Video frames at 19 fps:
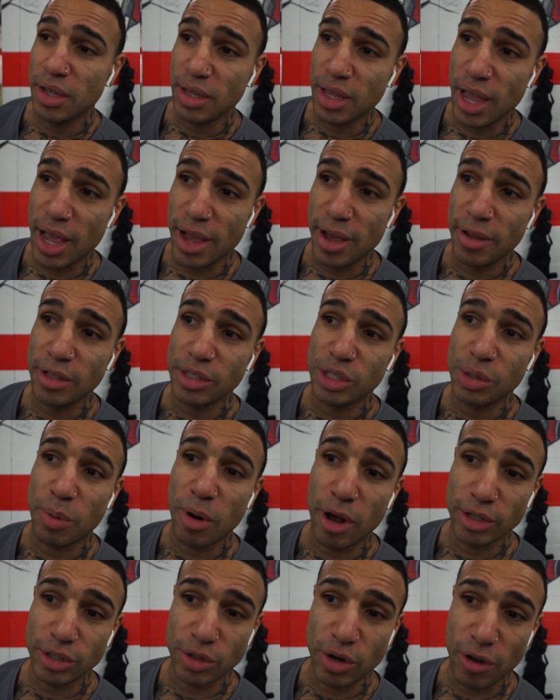Yeah,
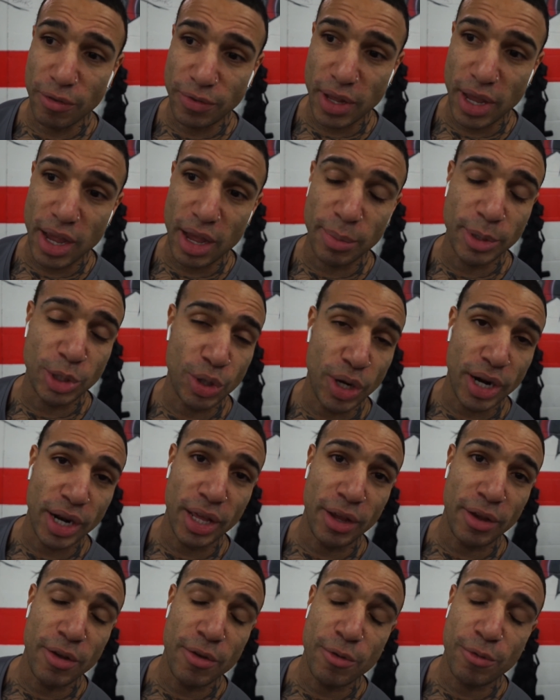tomorrow's an off day. I'll be
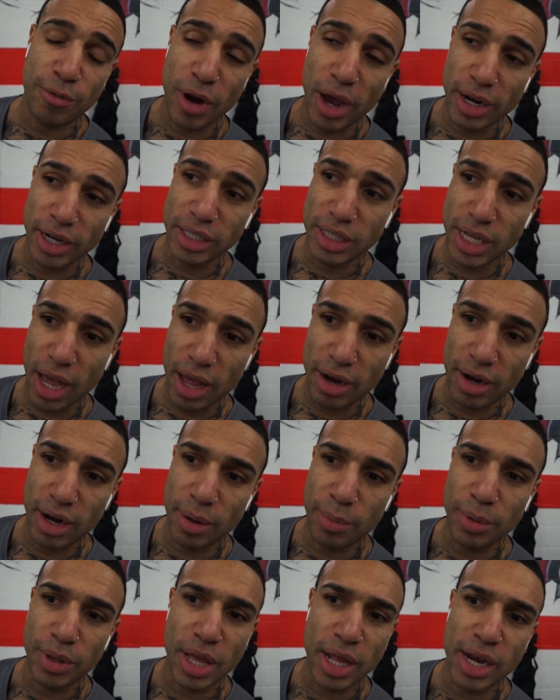training Friday,
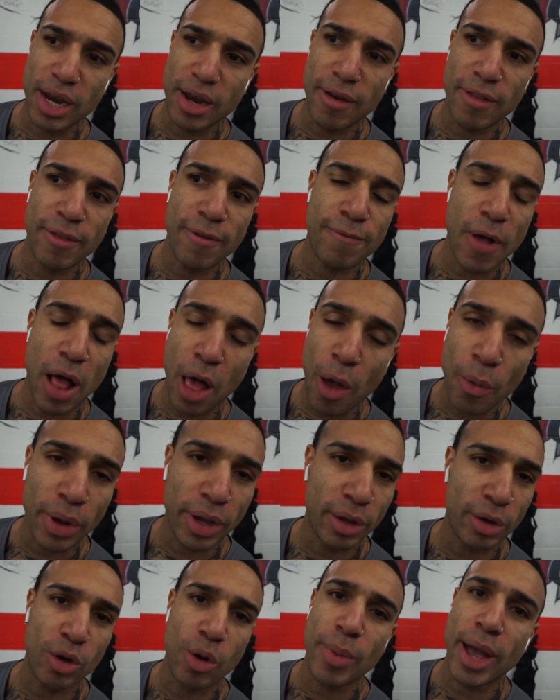Saturday, but then the following week
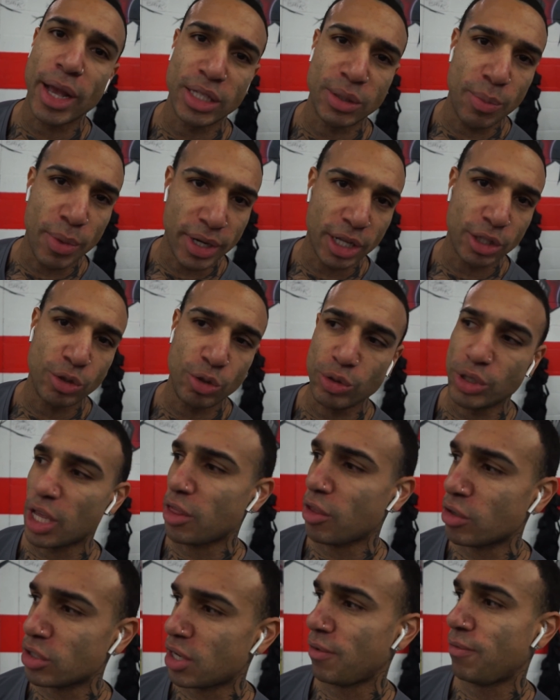it'll go back to Monday, Tuesday,
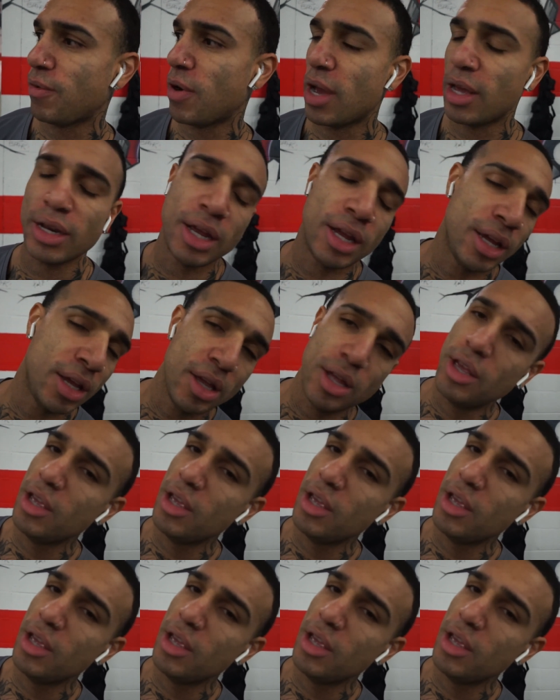Thursday, Friday.